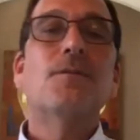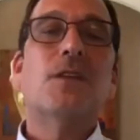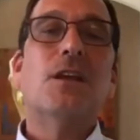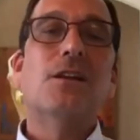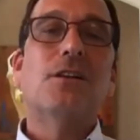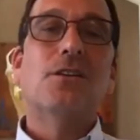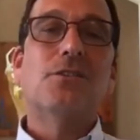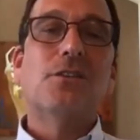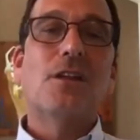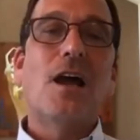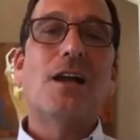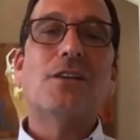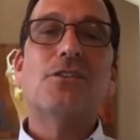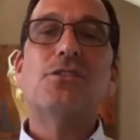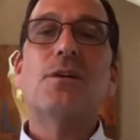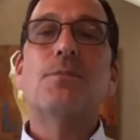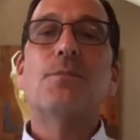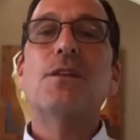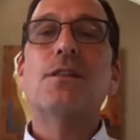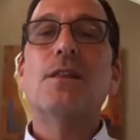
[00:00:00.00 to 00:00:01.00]
It is not
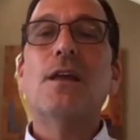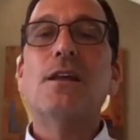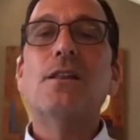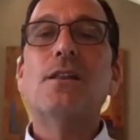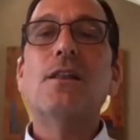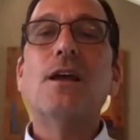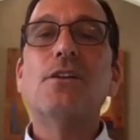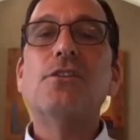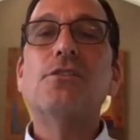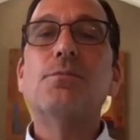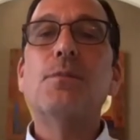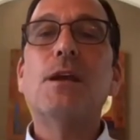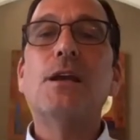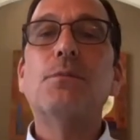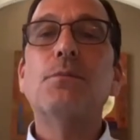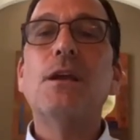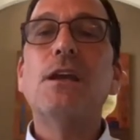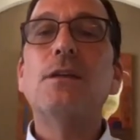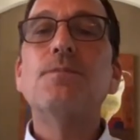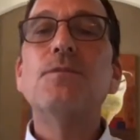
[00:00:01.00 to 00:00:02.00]
something that, that is
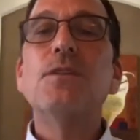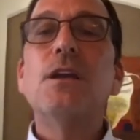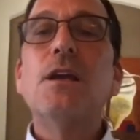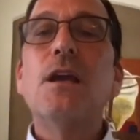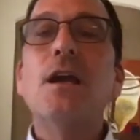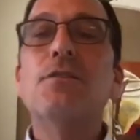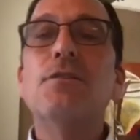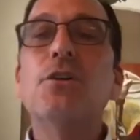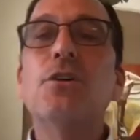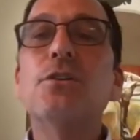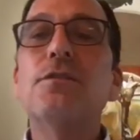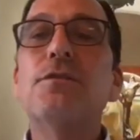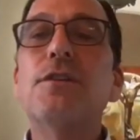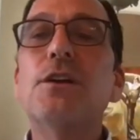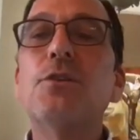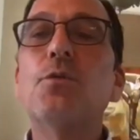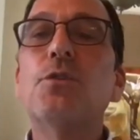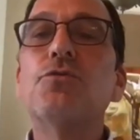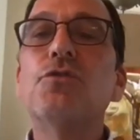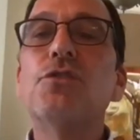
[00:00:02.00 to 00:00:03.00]
man-made. Have you heard of
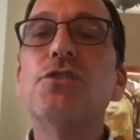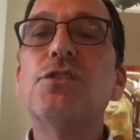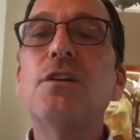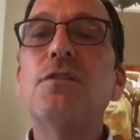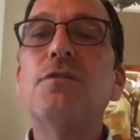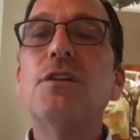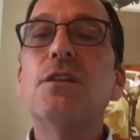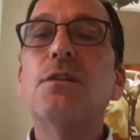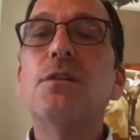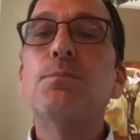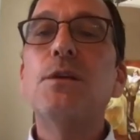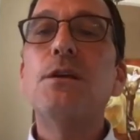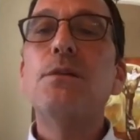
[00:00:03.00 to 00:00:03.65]
anyone receiving the